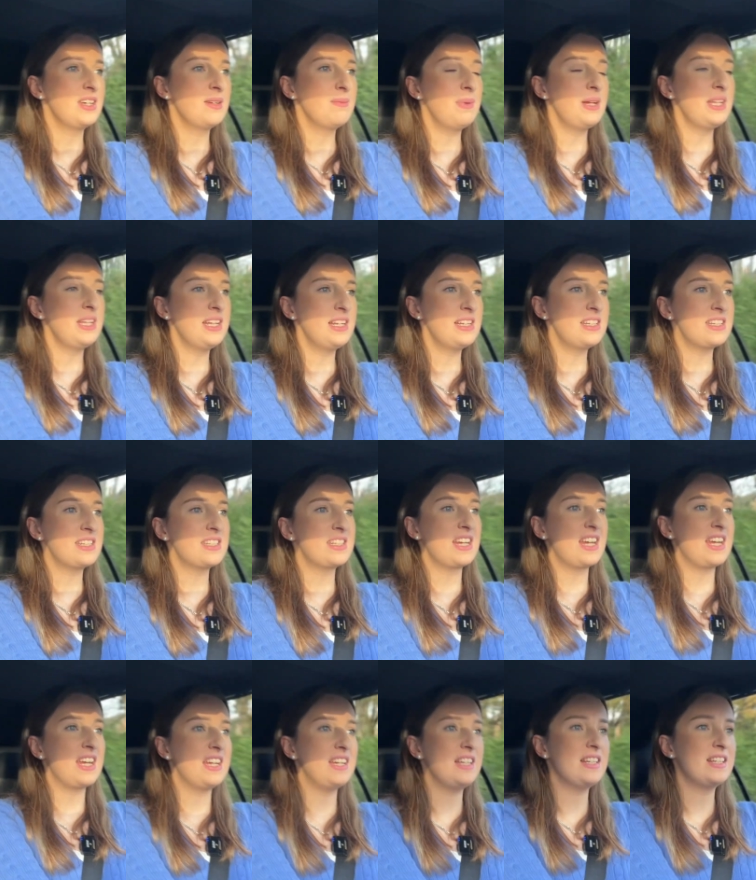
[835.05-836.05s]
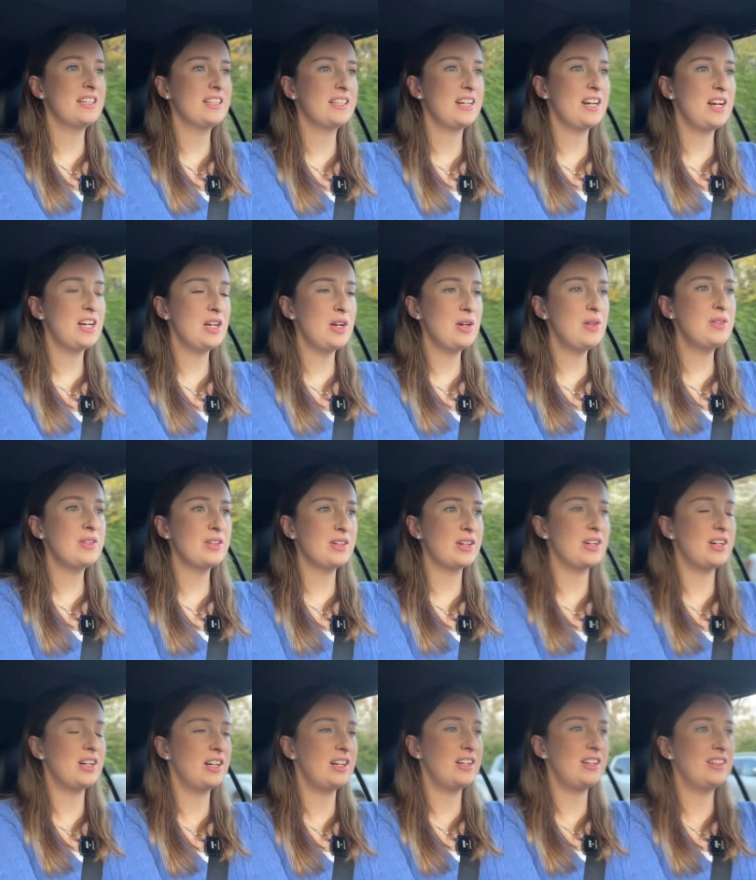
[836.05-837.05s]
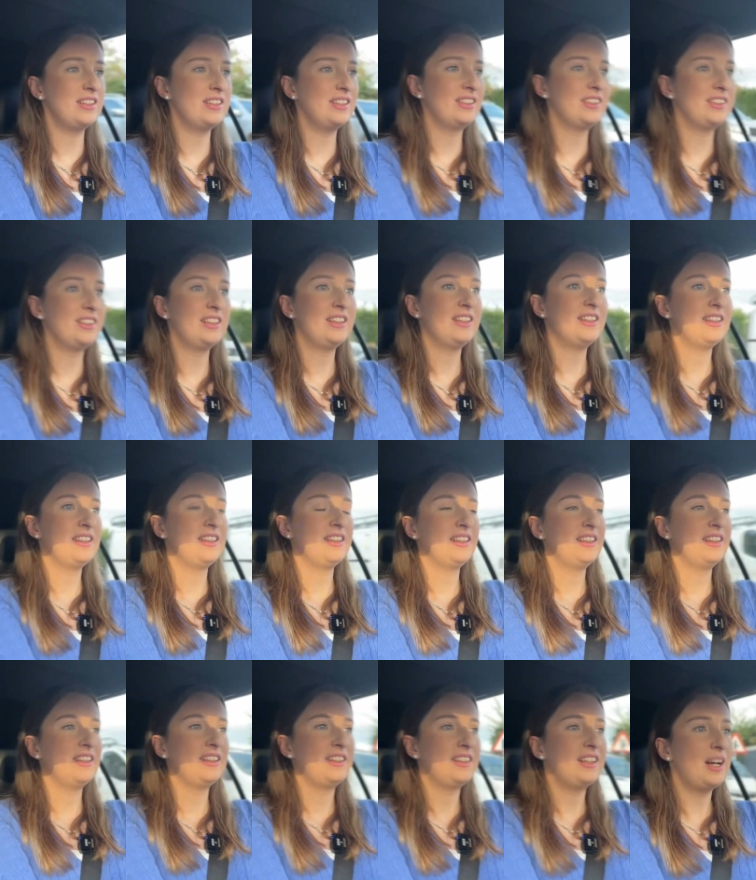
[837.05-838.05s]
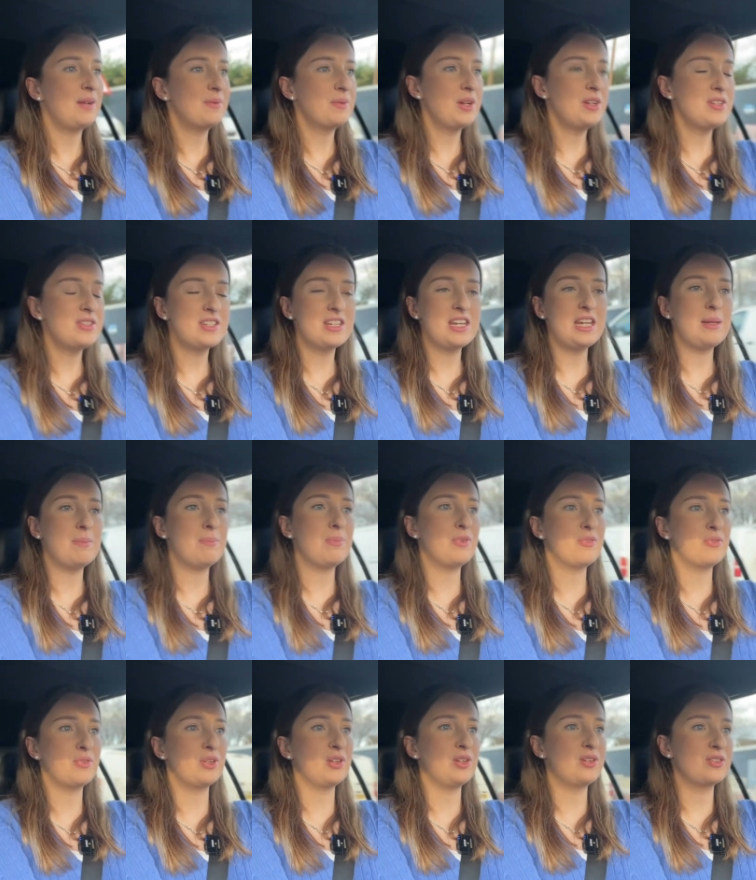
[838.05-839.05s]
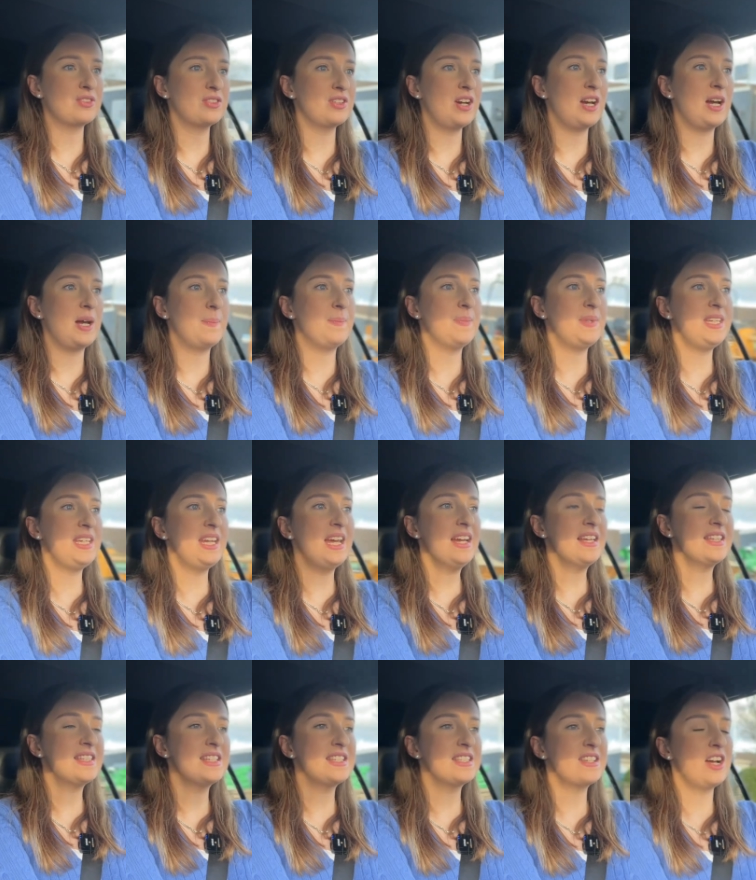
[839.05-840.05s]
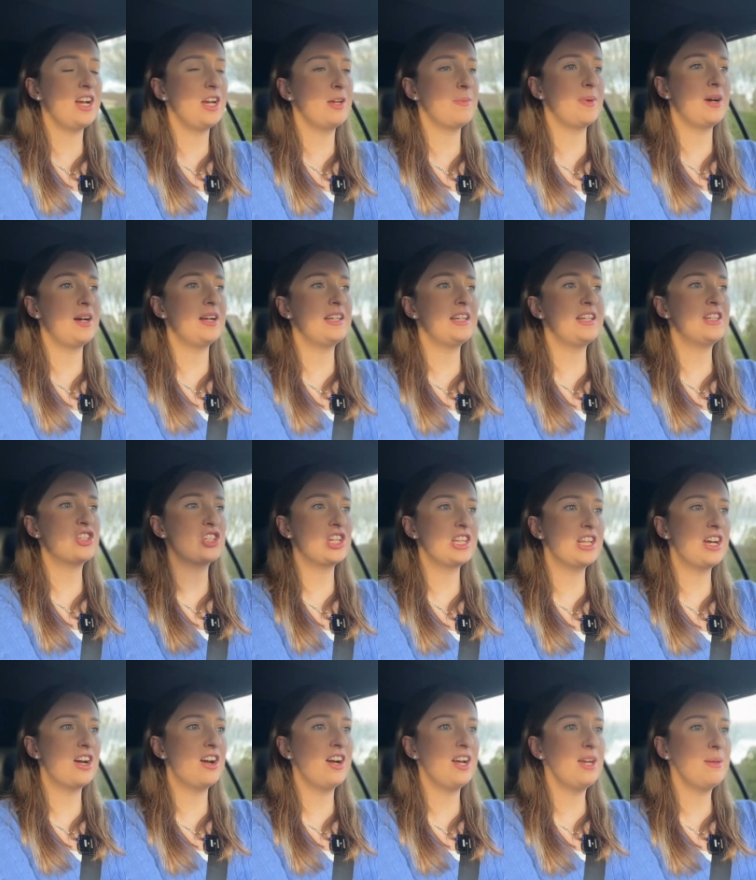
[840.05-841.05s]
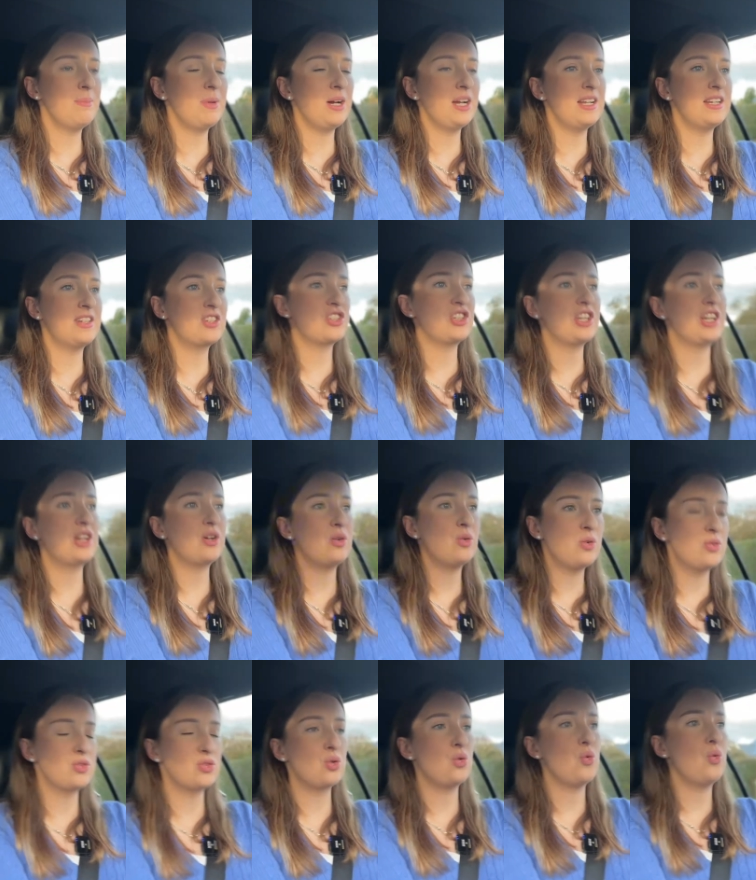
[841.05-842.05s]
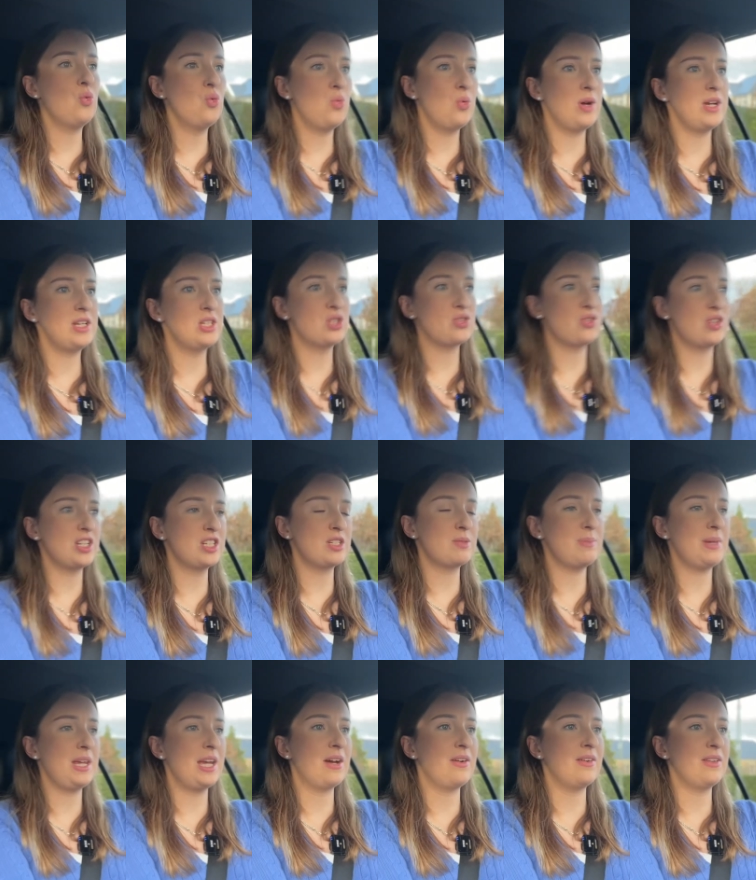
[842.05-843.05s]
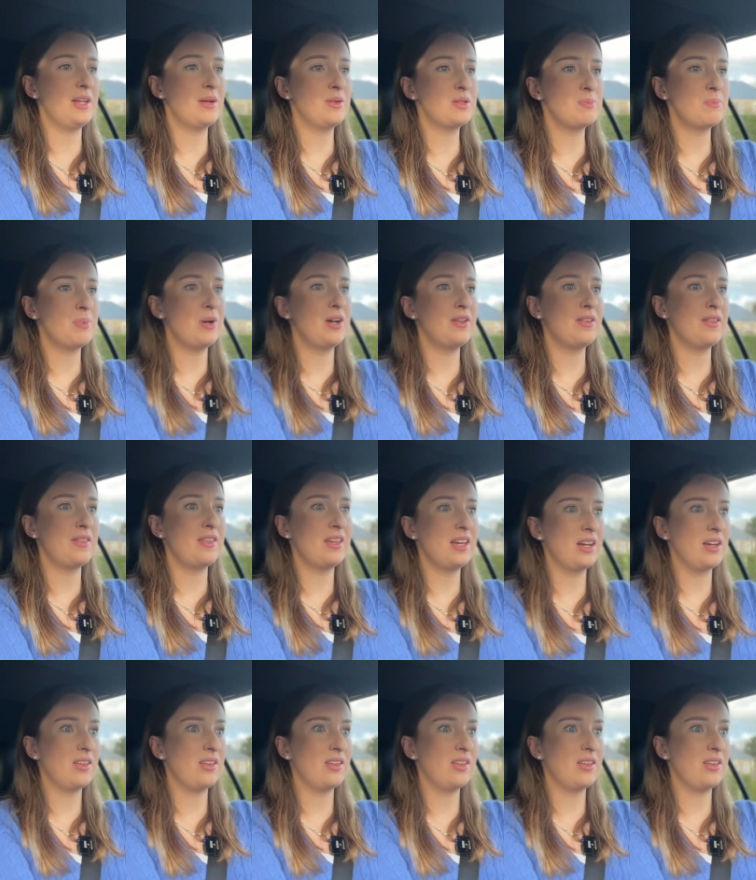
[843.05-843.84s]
But at the end of the day, I own the car. I'm going to keep it for a long time. Yes, it's high mileage, and the high mileage thing also always stressed me out, and that was part of the thing.